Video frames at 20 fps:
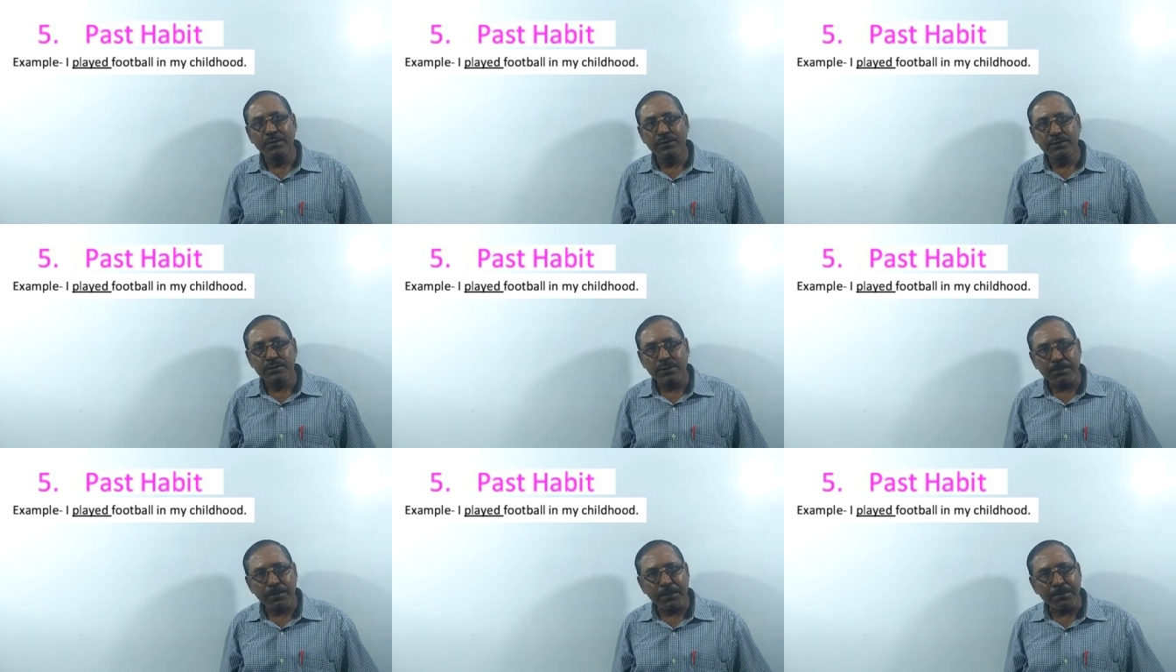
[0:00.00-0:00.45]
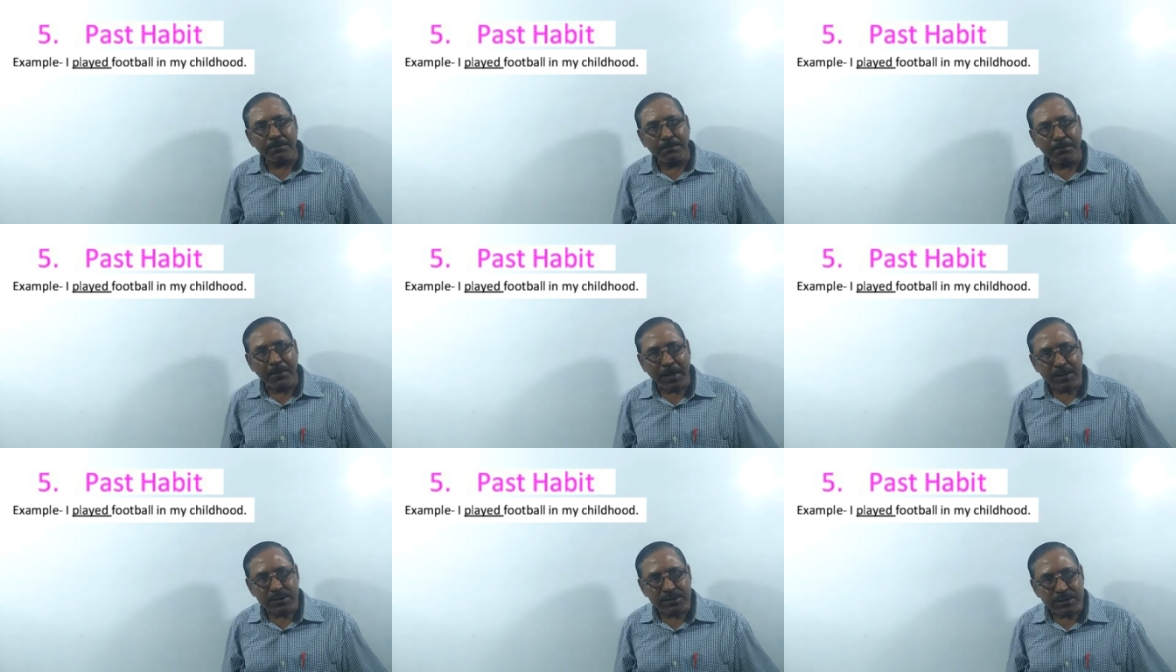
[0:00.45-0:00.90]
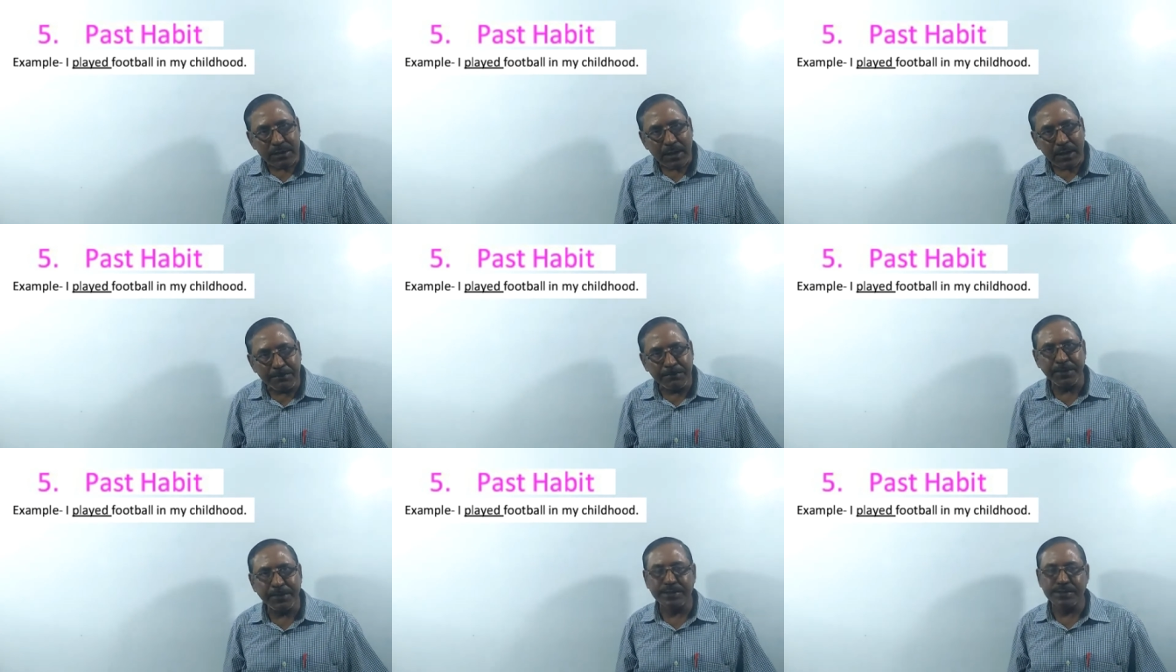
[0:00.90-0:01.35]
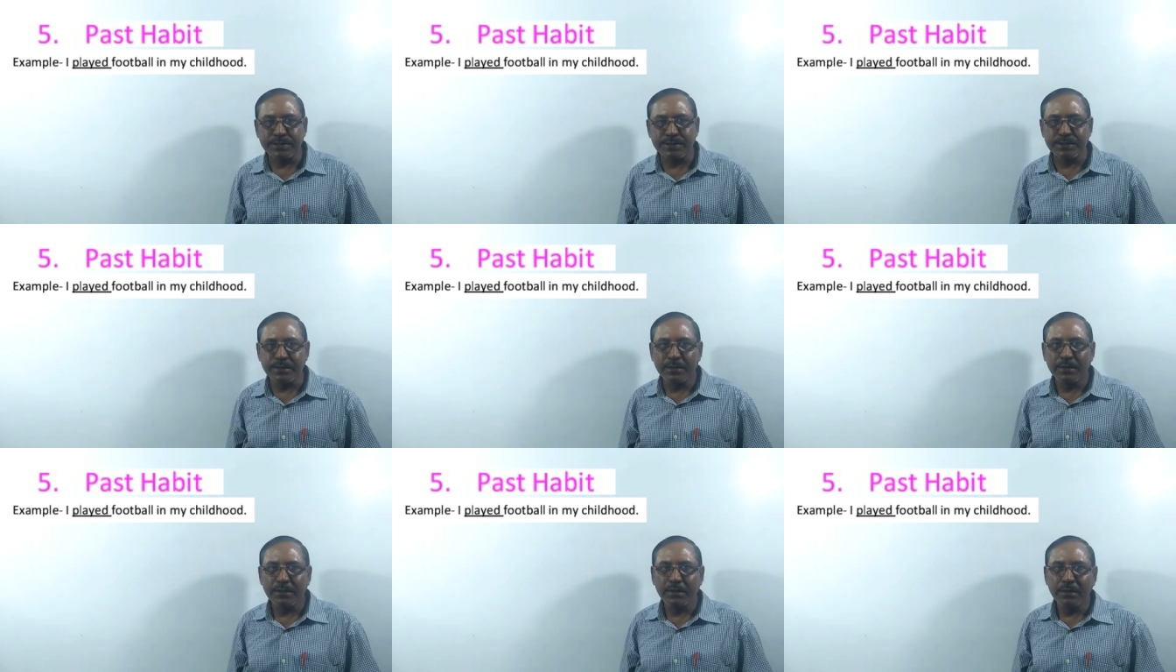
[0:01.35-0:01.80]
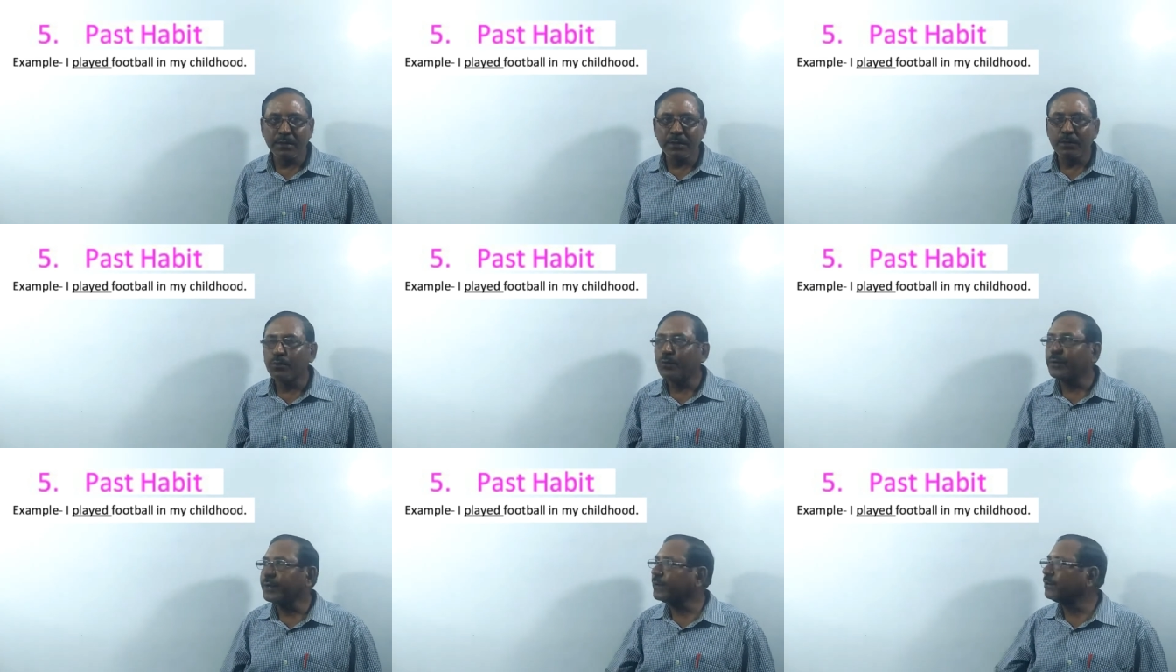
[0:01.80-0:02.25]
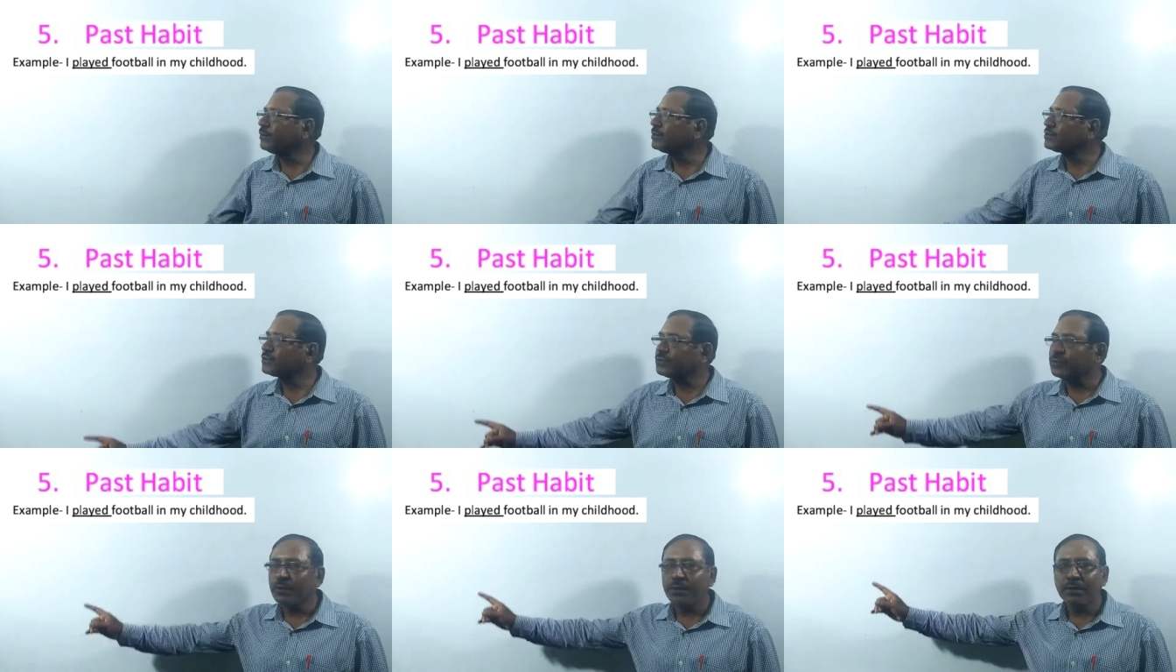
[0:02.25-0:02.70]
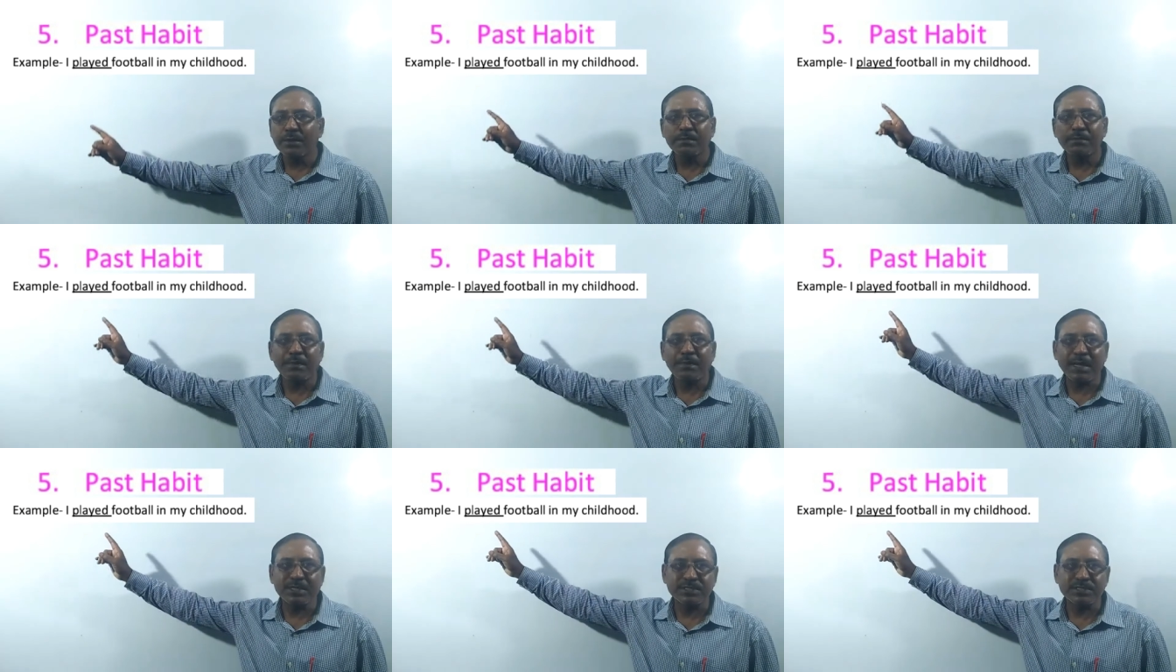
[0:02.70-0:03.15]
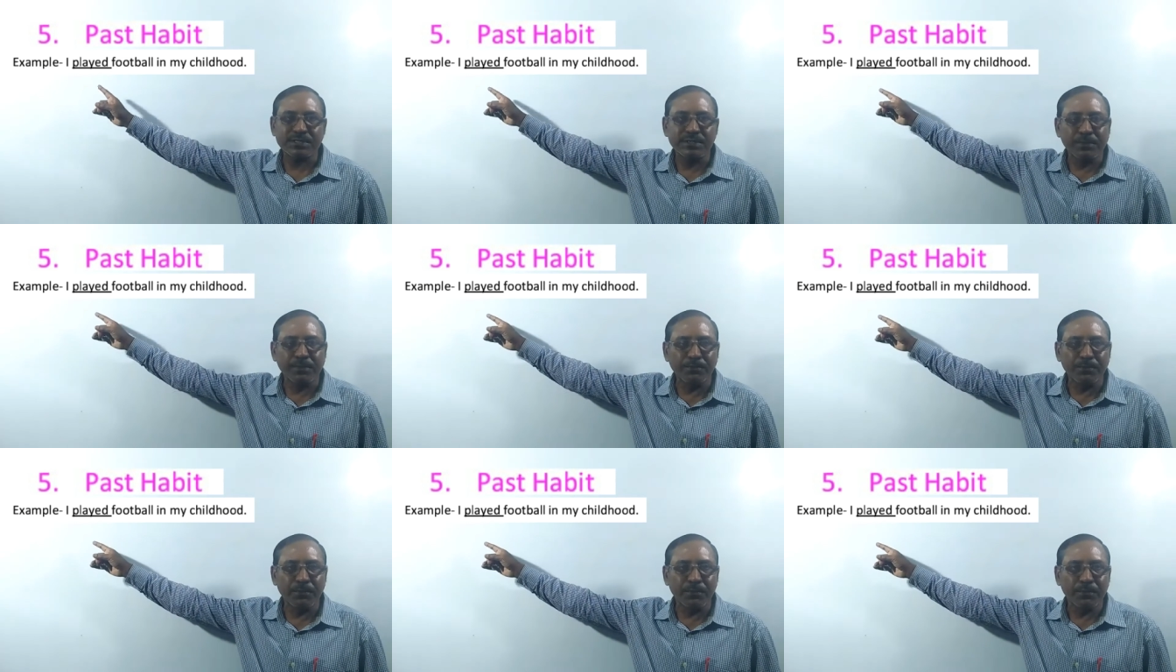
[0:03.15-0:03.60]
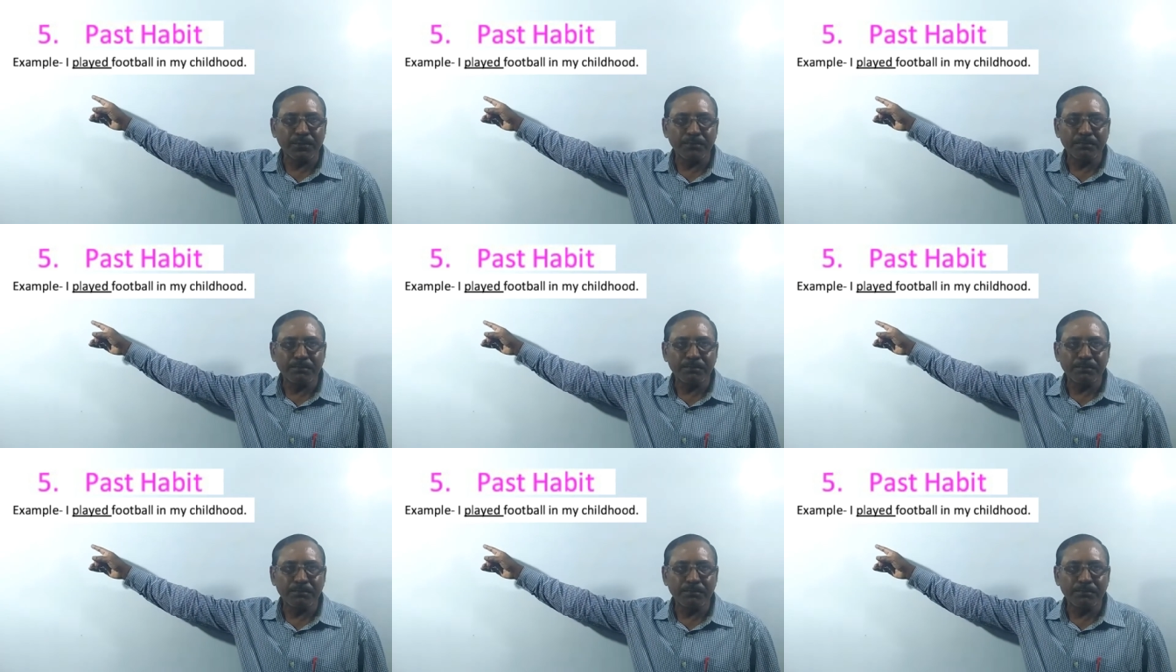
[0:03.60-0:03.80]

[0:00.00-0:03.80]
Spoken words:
So for past habit, we use past simple.